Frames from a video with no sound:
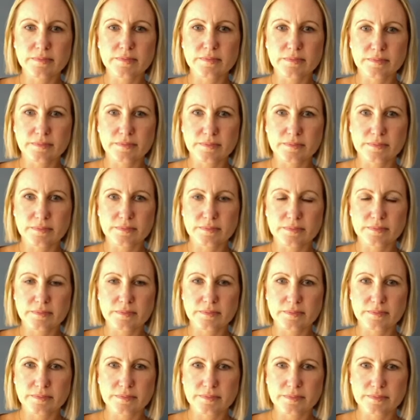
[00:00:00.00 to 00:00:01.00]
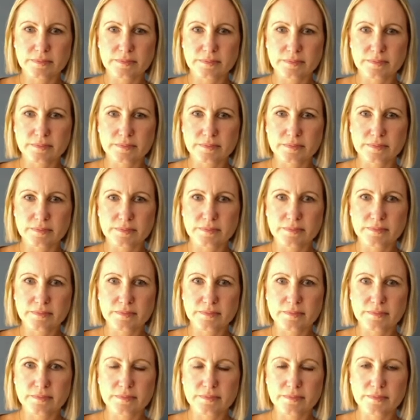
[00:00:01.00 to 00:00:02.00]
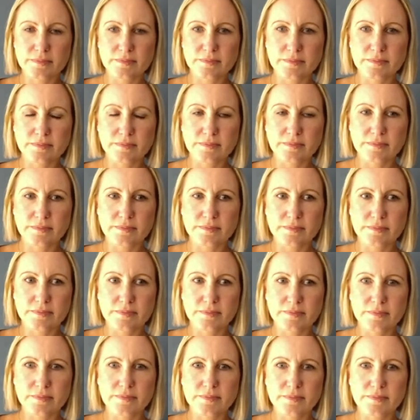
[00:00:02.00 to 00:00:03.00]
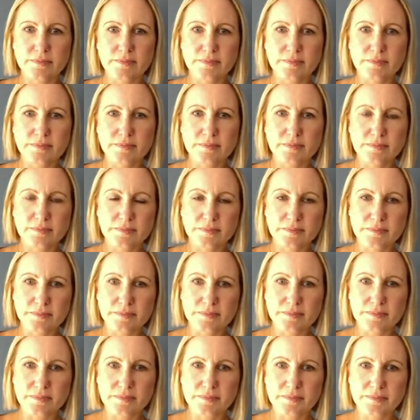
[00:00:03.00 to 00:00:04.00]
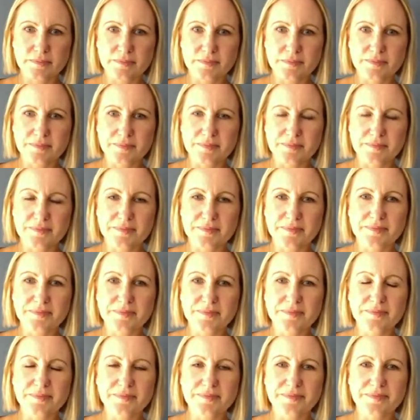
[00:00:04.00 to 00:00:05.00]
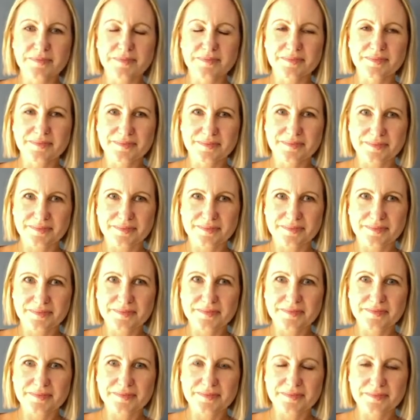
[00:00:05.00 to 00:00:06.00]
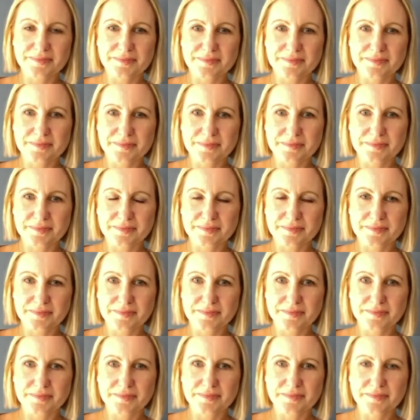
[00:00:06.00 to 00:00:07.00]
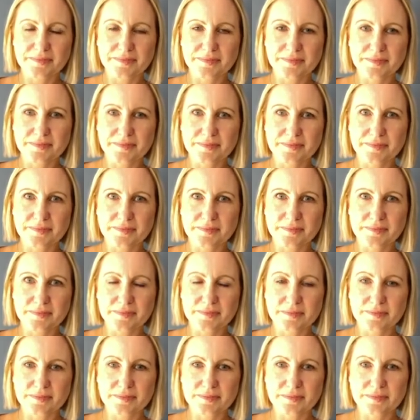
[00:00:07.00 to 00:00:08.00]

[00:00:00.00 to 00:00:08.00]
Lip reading: The person shown says nothing.